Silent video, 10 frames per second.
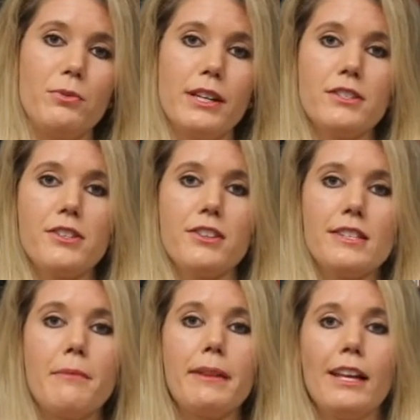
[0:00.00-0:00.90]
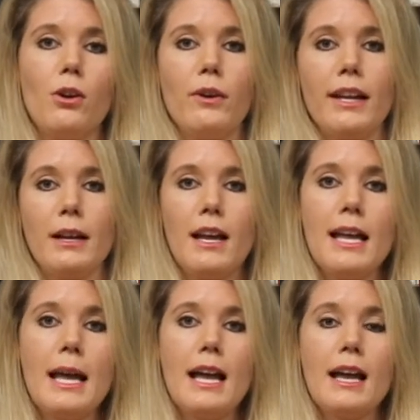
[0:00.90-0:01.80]
Where is there something going
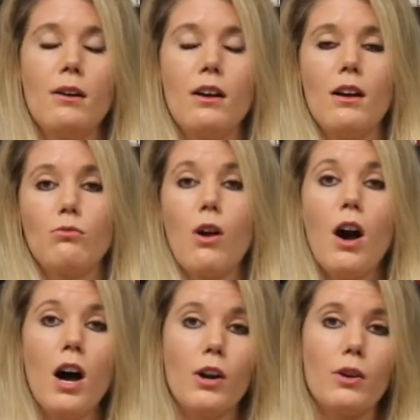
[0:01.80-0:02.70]
wrong